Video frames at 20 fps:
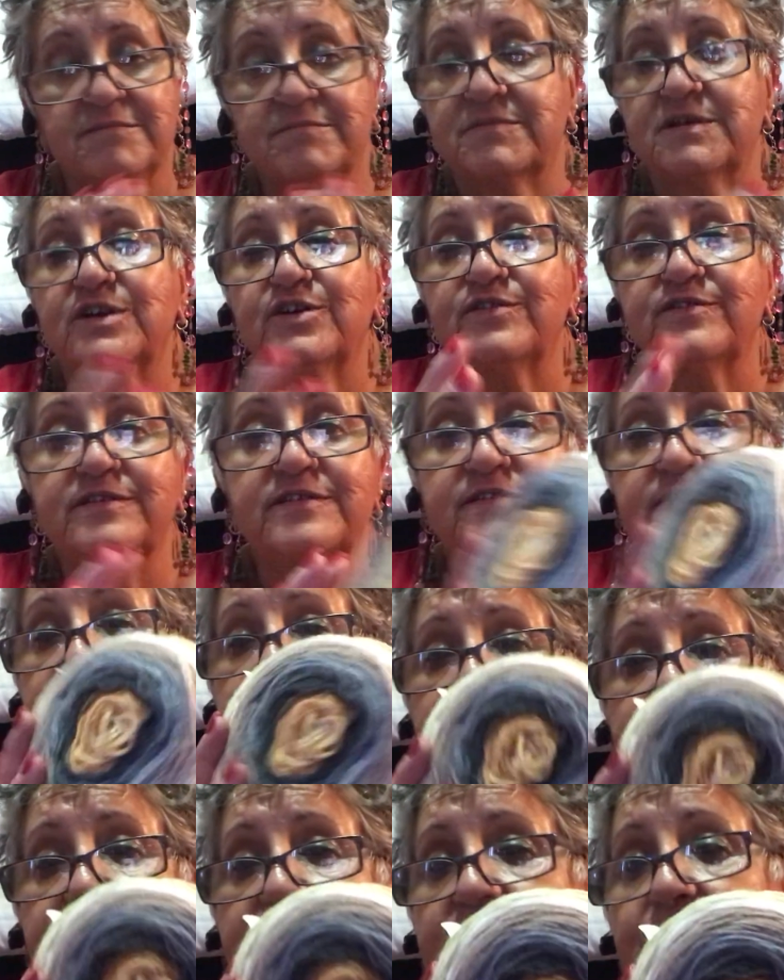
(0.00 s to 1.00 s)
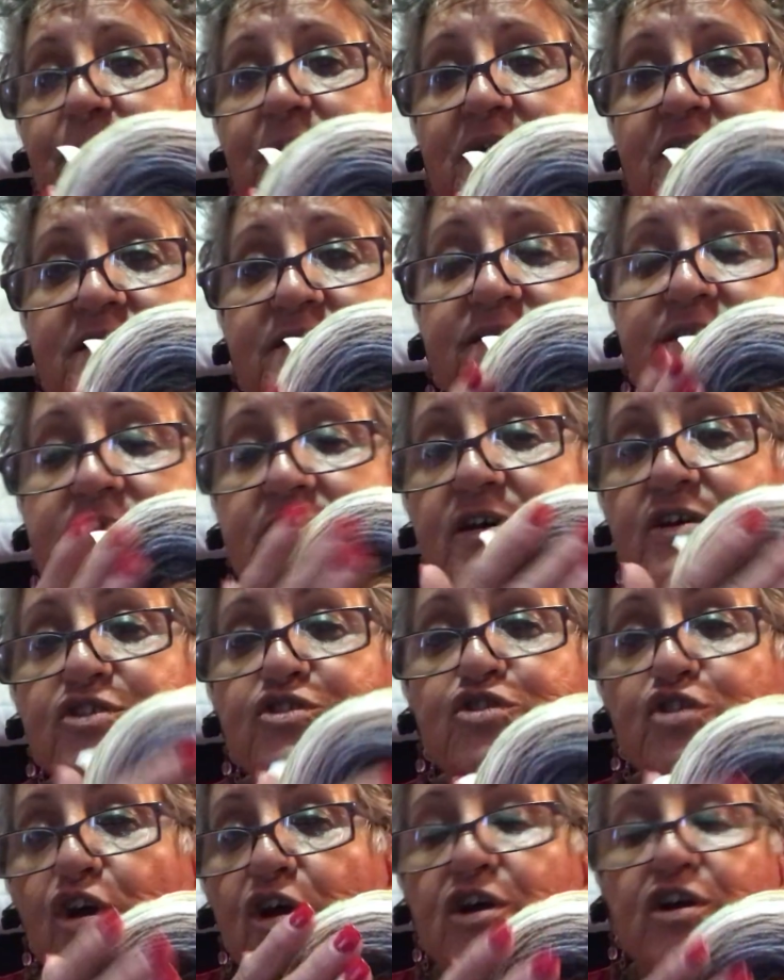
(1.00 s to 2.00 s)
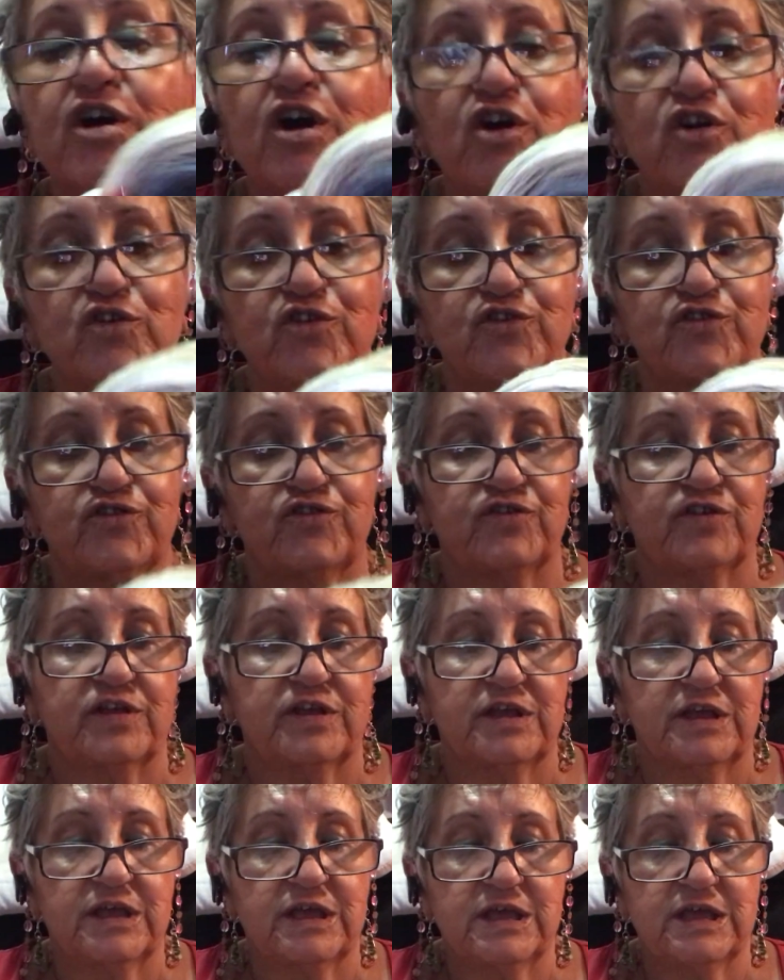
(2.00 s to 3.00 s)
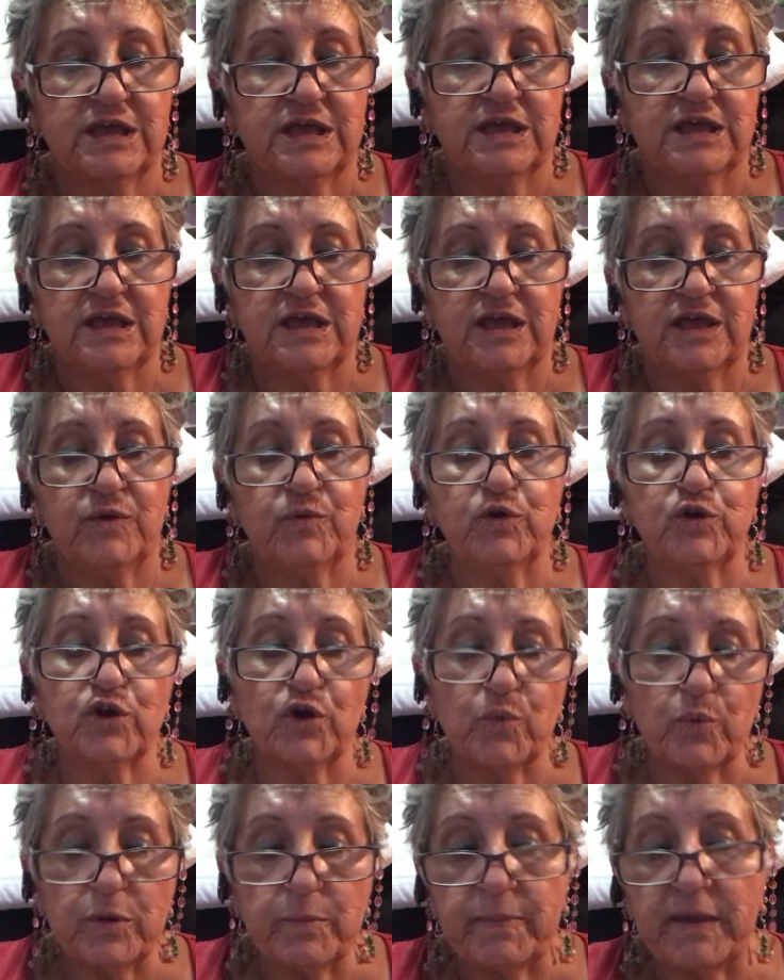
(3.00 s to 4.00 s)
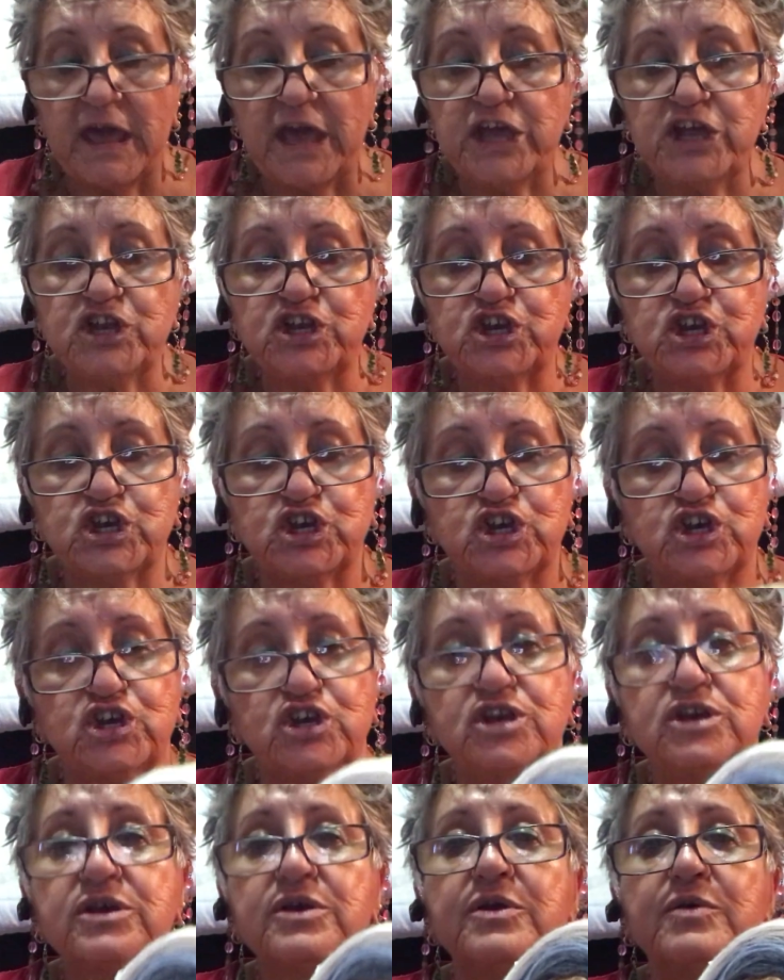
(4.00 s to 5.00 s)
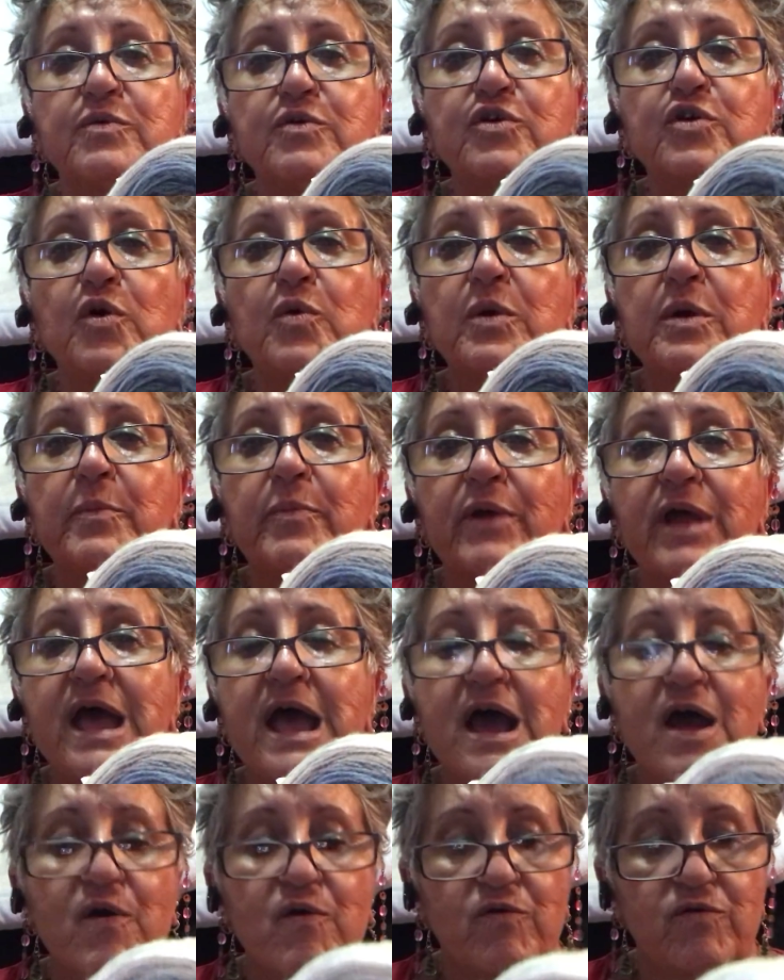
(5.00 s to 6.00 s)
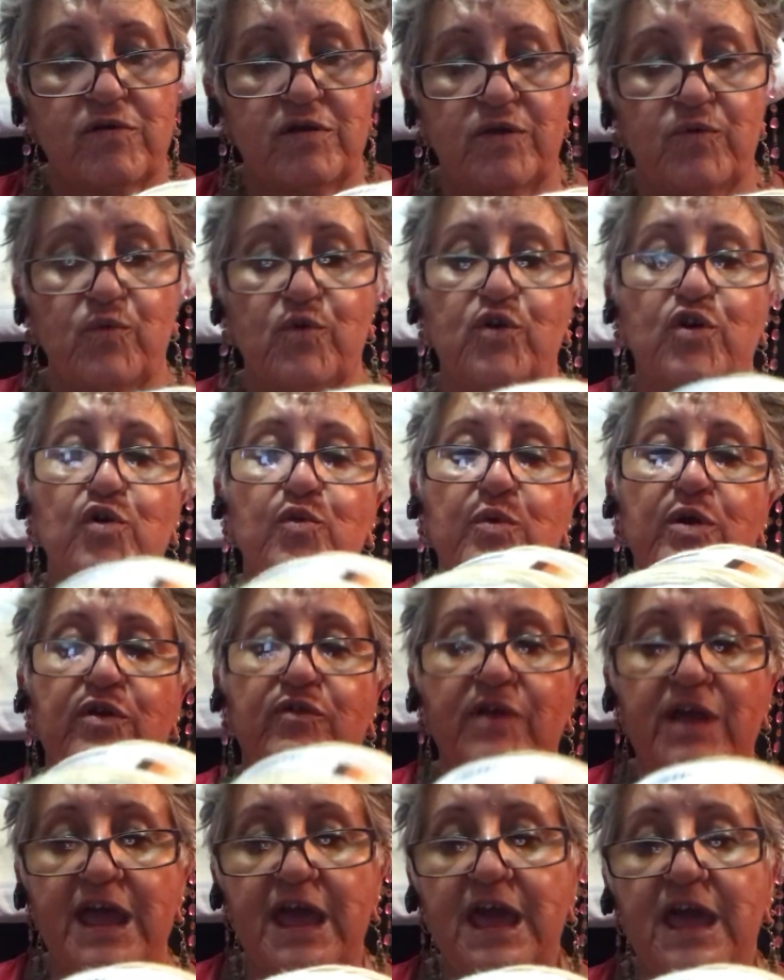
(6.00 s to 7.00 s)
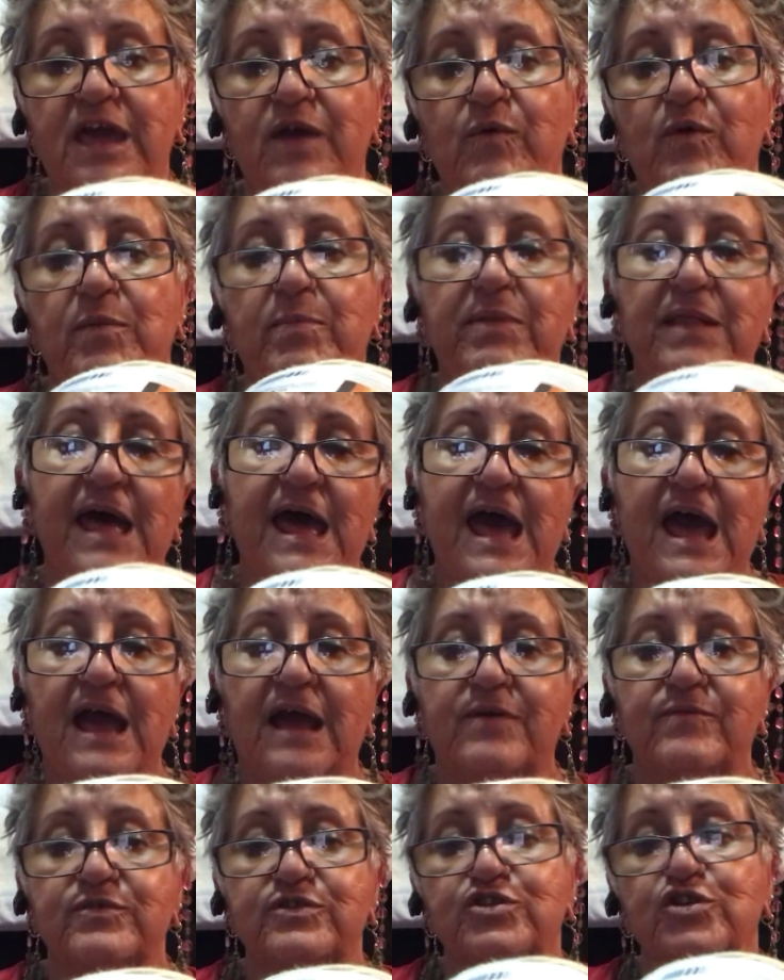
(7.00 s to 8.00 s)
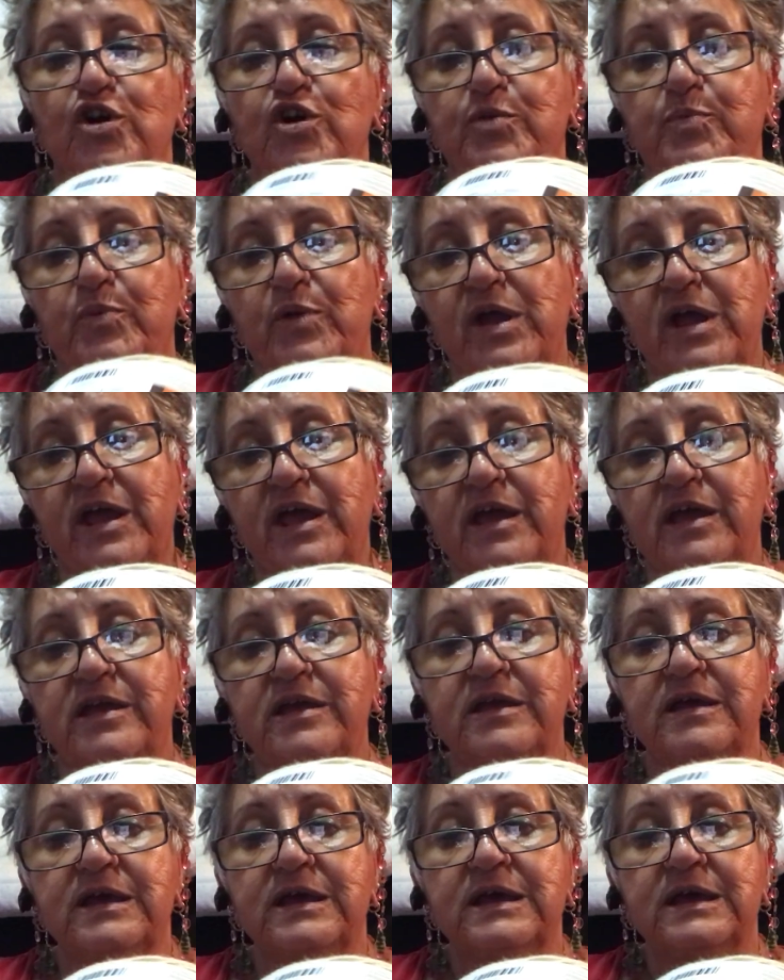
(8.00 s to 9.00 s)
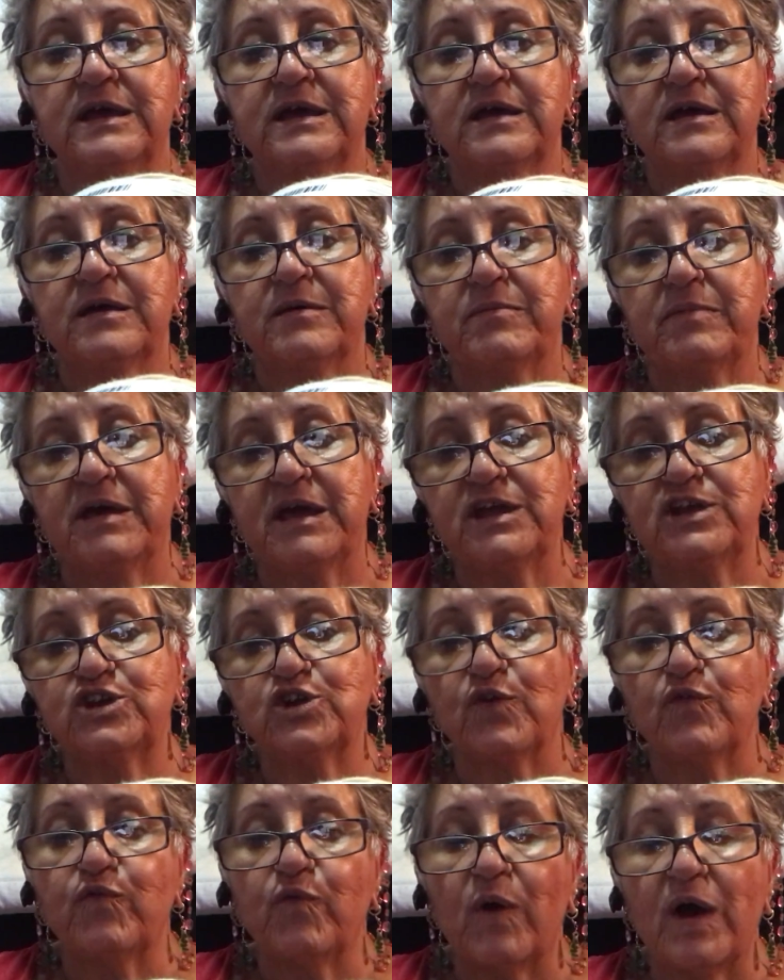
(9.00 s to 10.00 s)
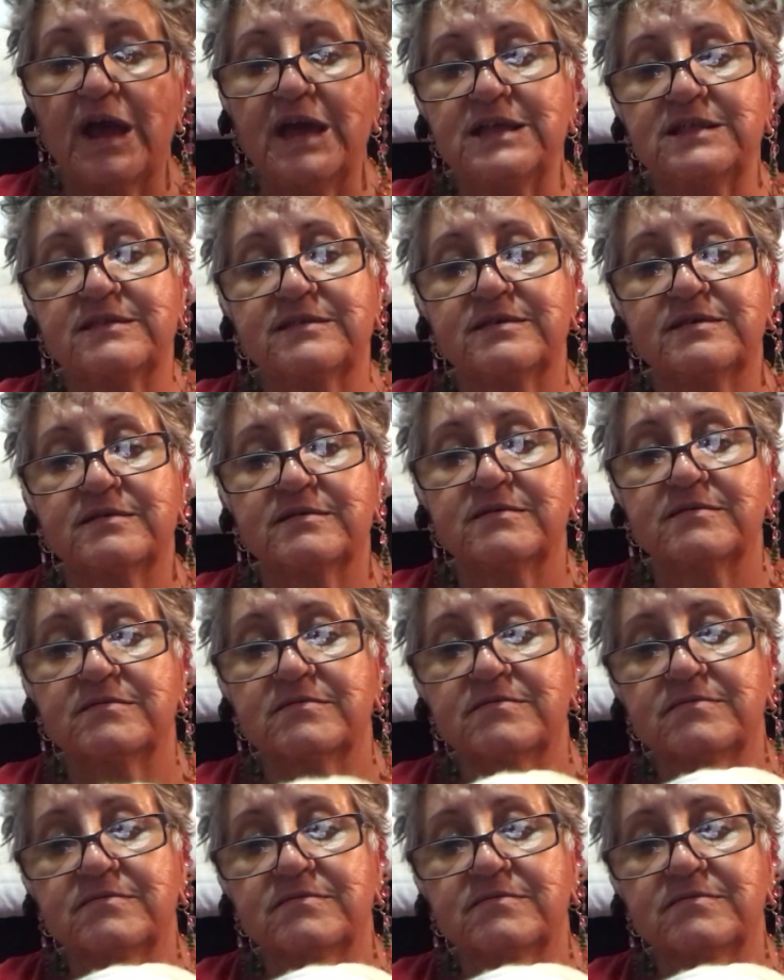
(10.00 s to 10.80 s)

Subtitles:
Because it's mixed dark colors. It would go with beige. It would go with brown. It would go with gray, with black, with dark gray, beige, of white.